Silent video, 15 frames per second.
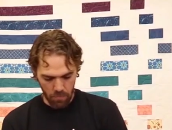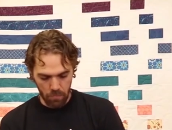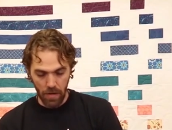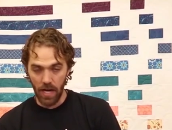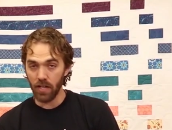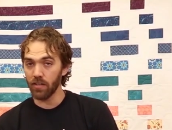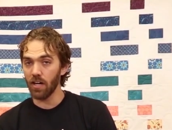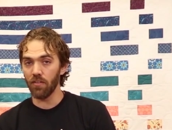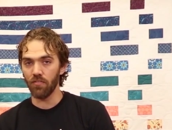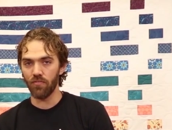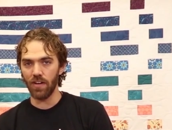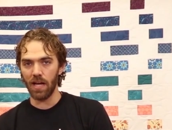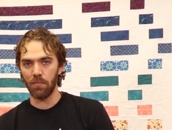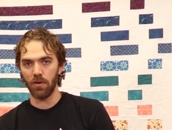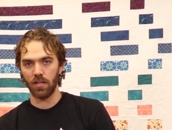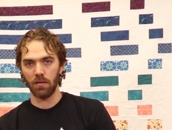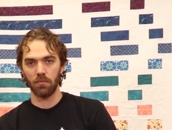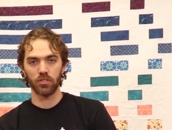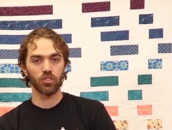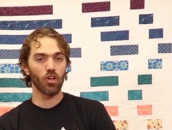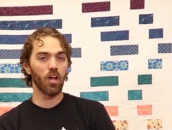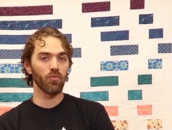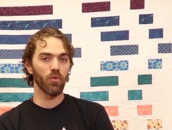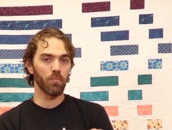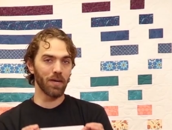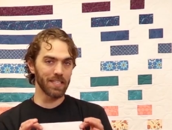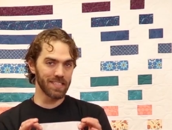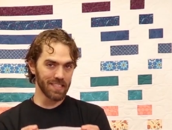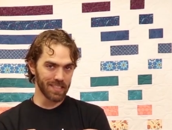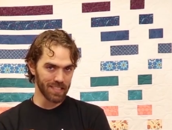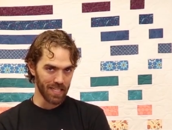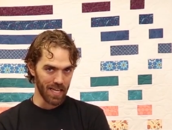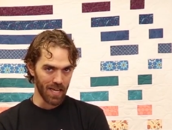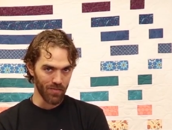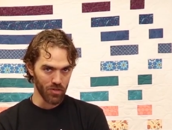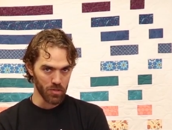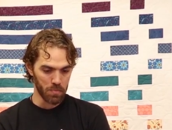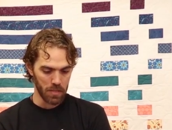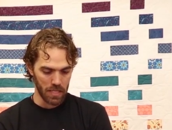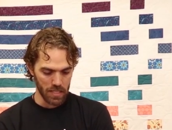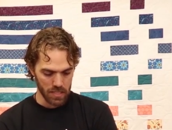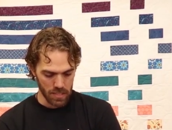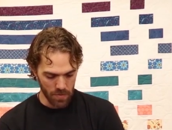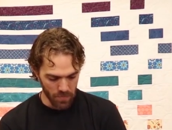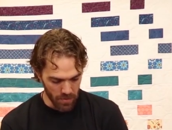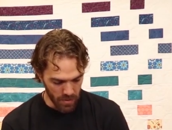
background fabric. I'm going to start off with my 6.5 inch piece,